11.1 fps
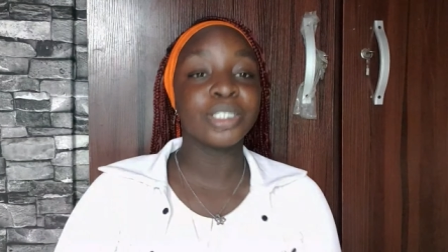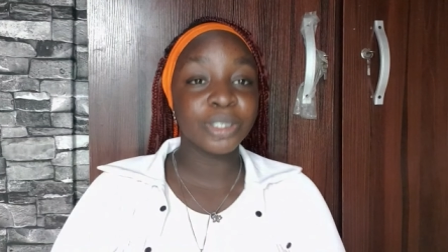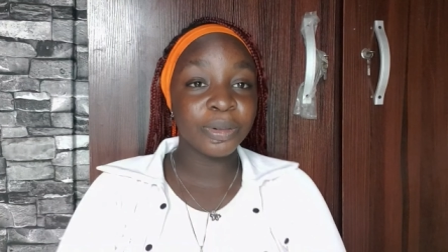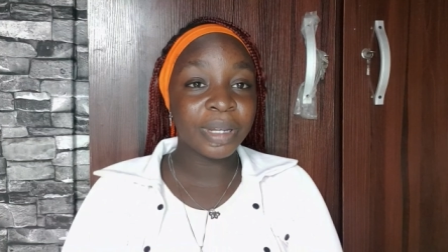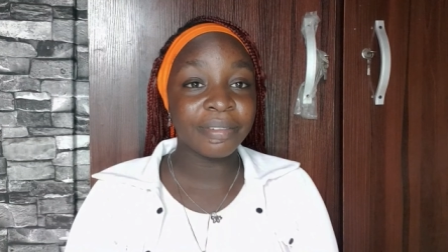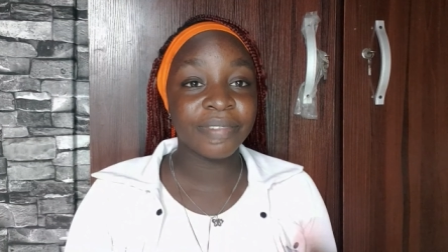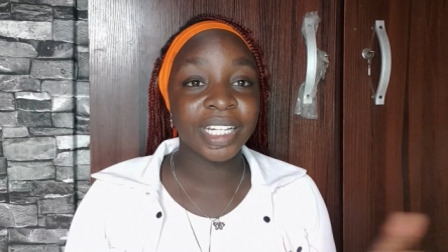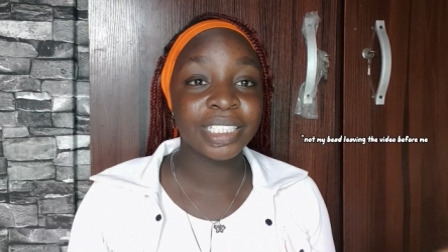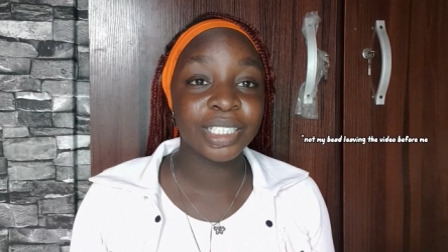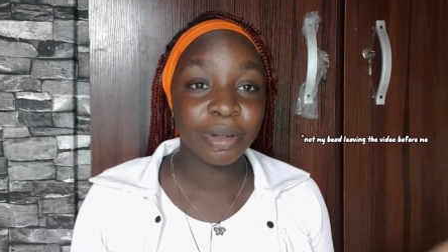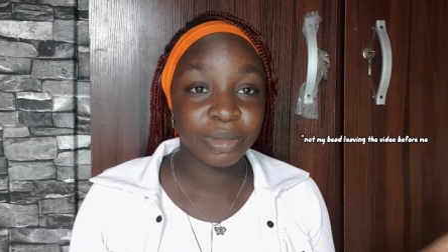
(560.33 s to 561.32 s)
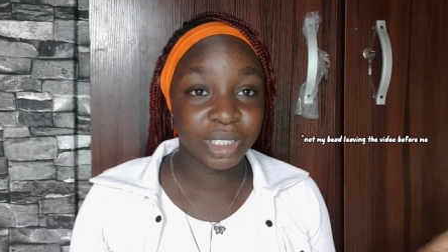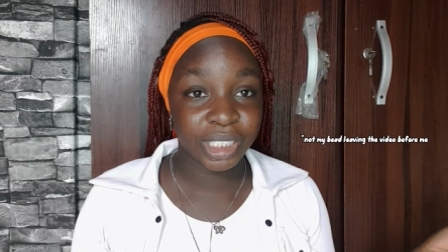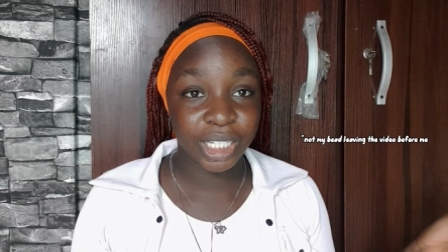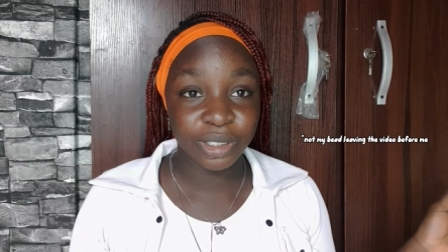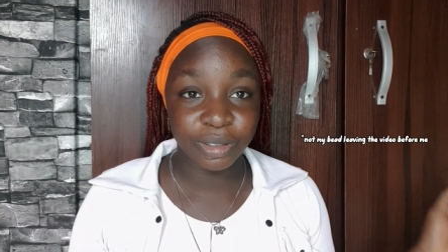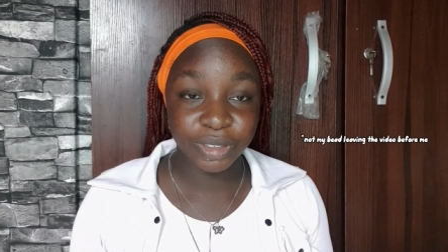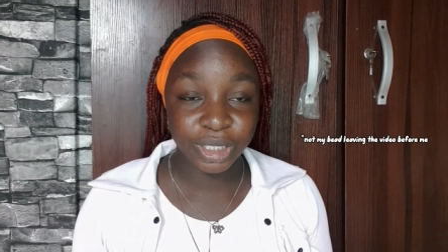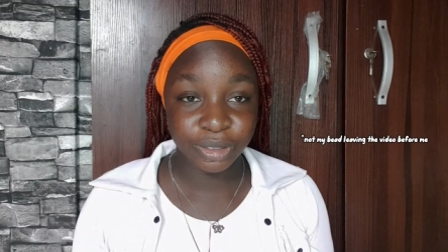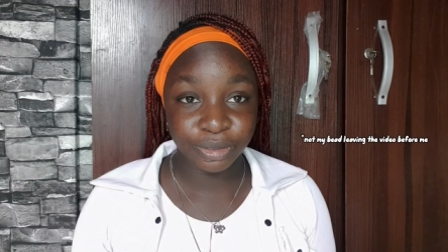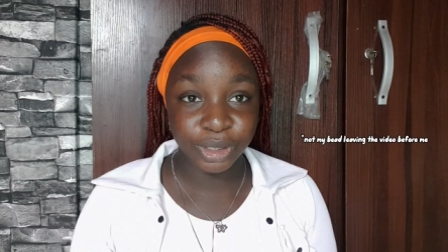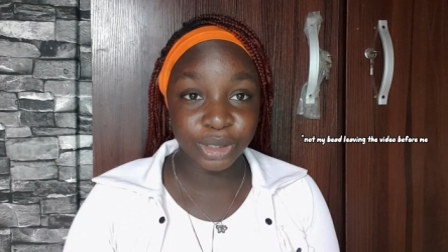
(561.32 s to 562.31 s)
so we have finally come to the end of this
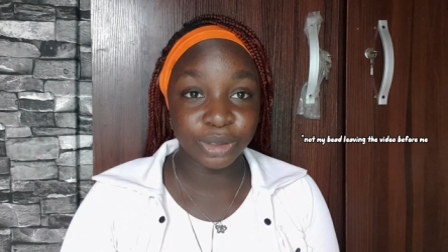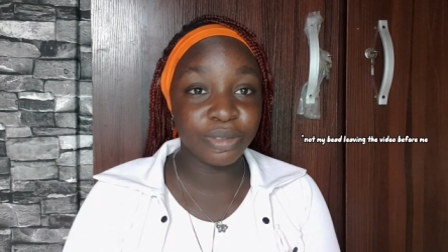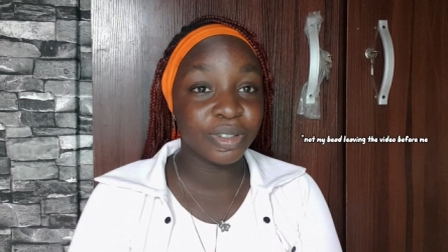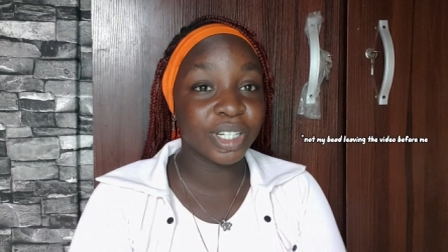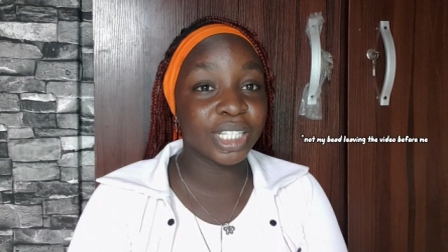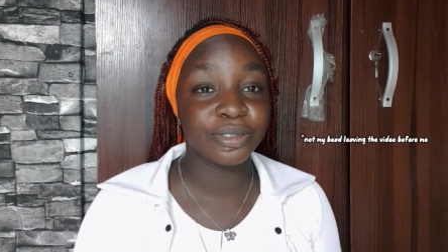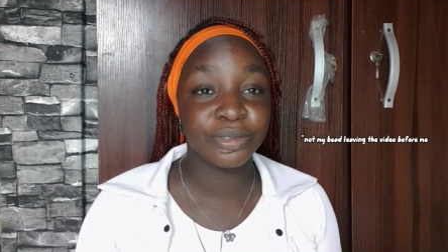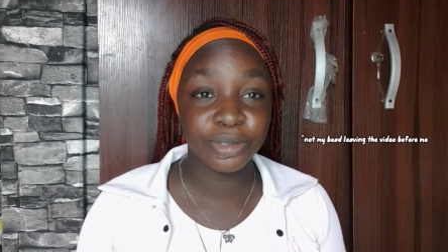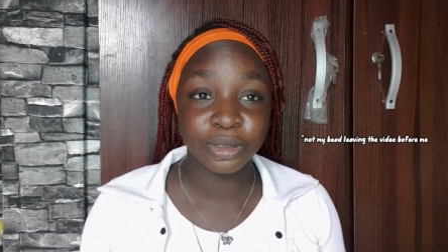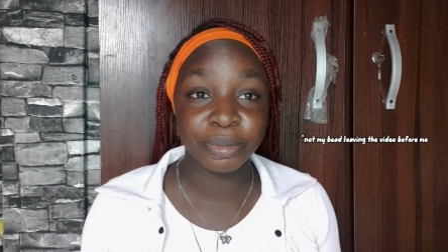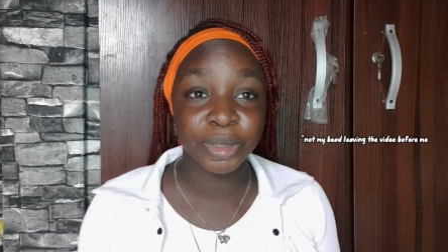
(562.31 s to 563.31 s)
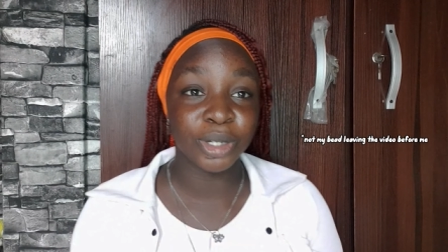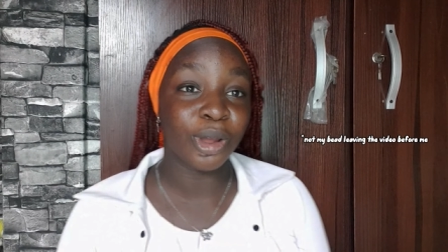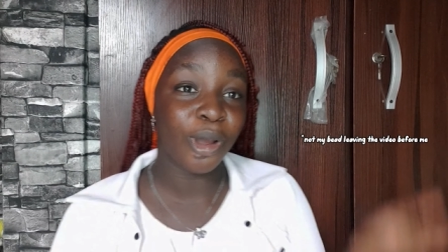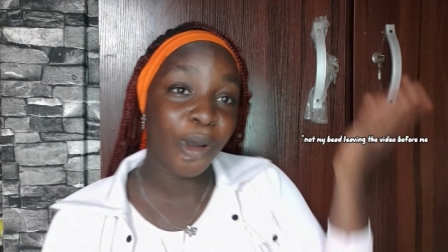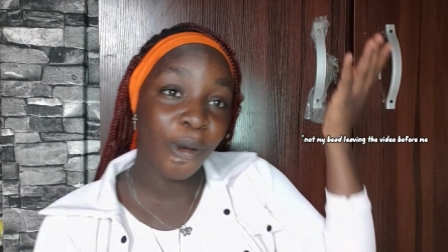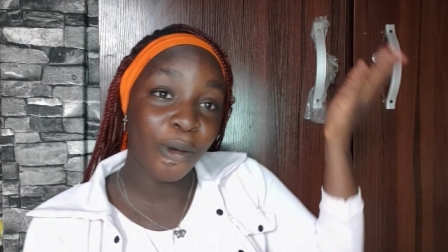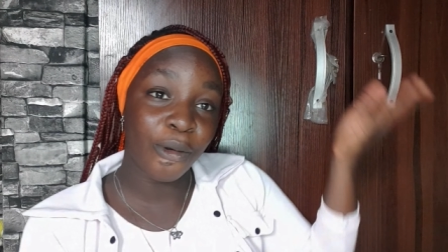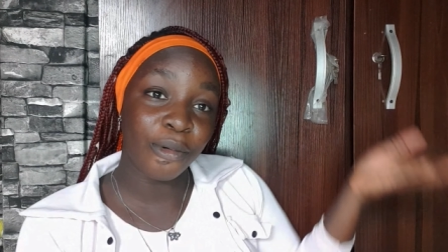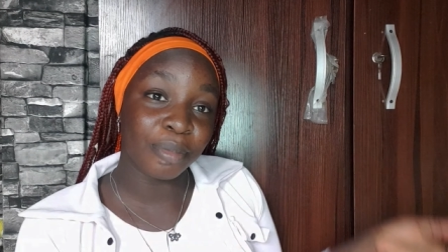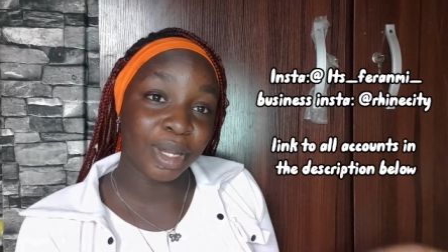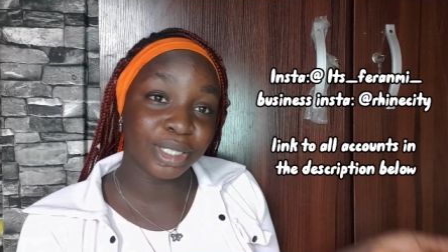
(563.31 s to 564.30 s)
video don't forget to follow me on
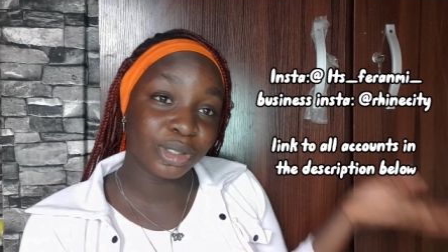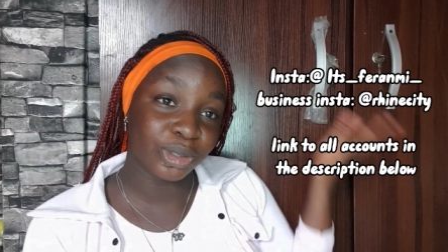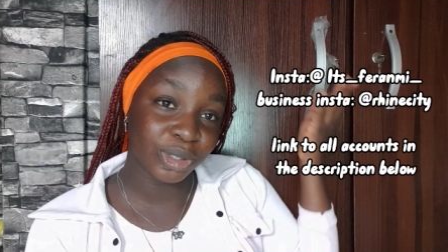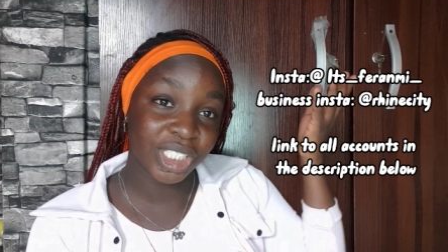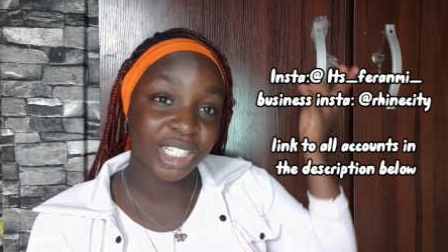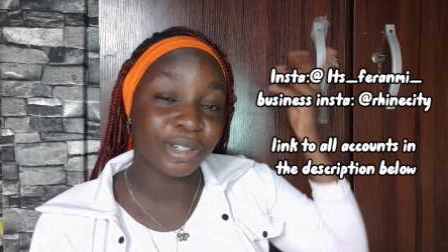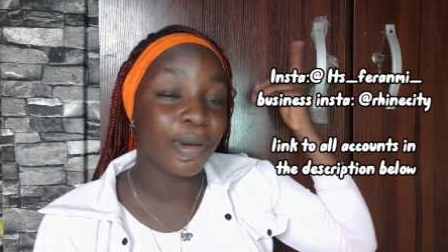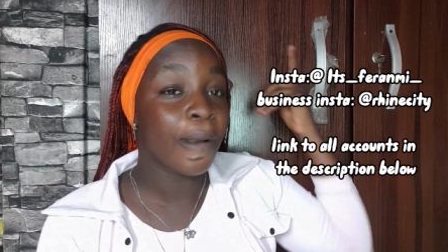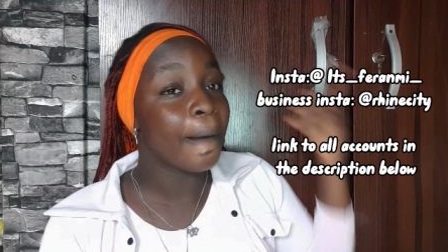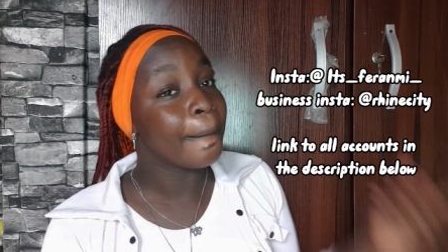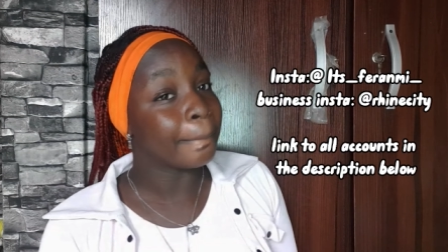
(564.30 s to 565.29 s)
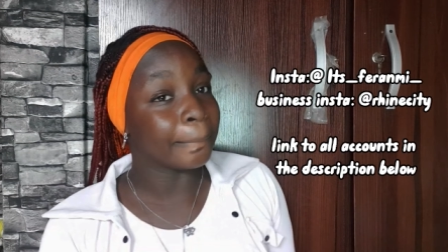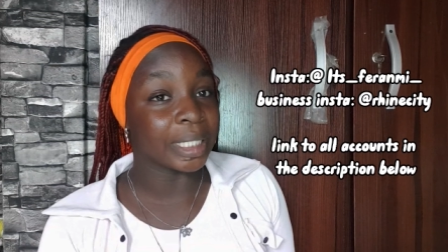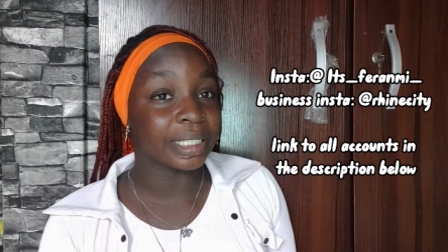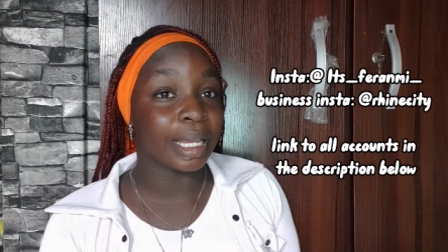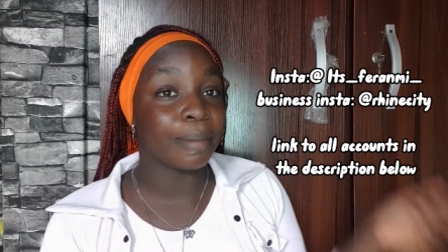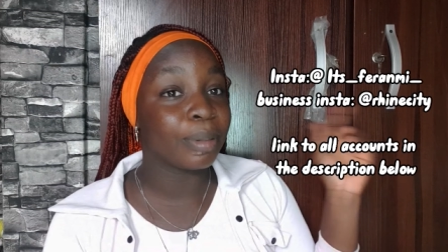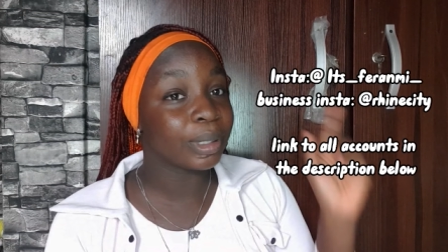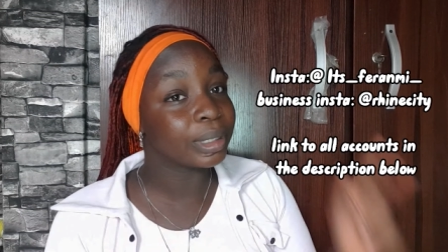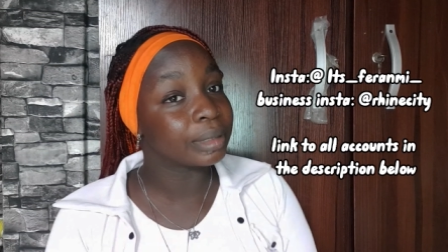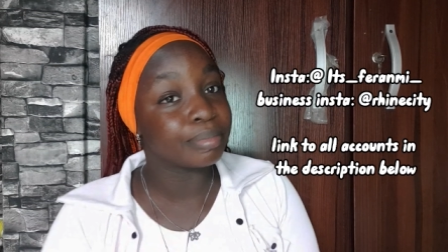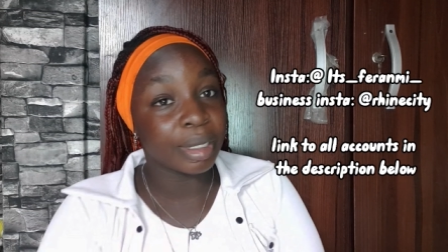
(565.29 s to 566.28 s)
all my social media
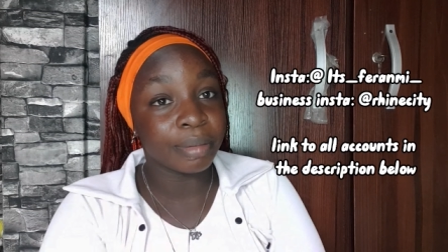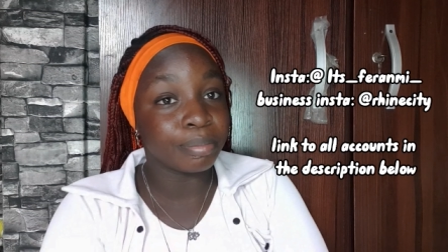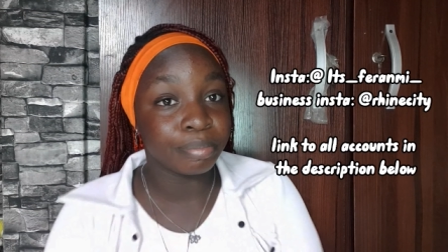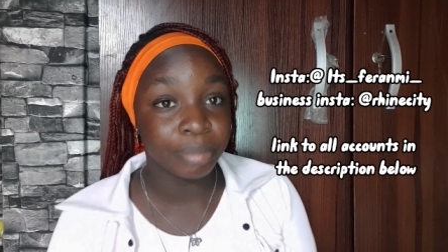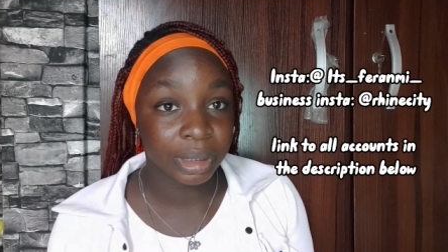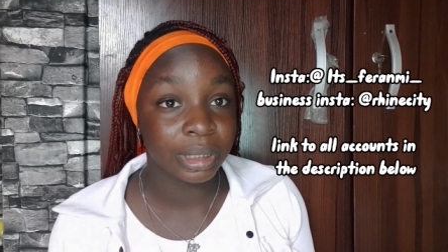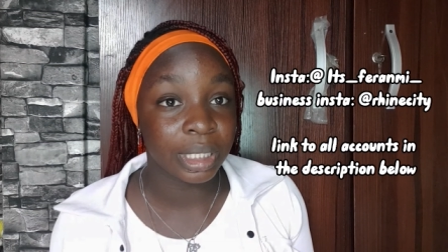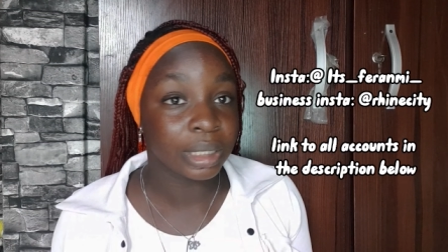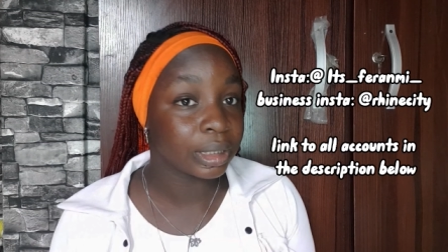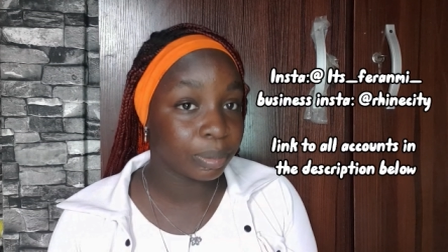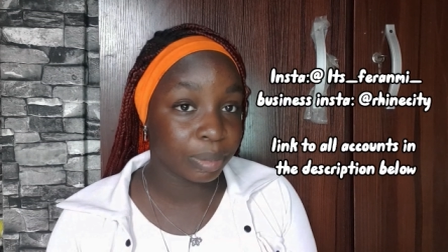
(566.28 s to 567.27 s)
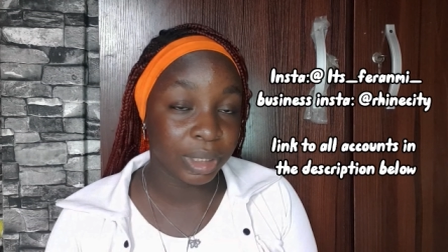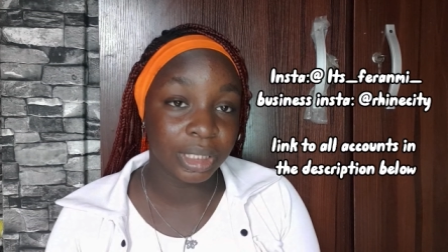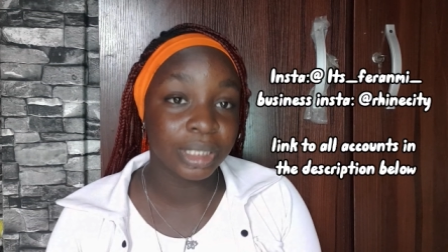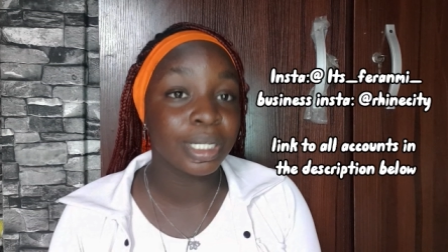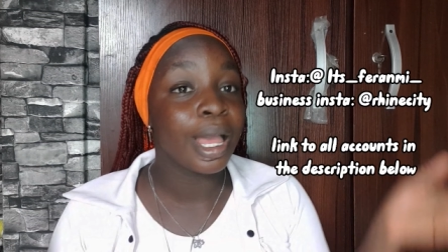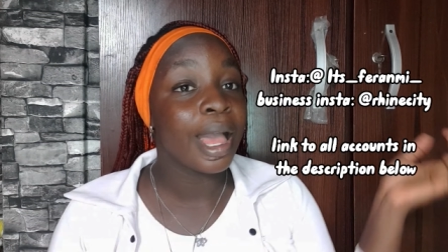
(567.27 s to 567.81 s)
plus my business page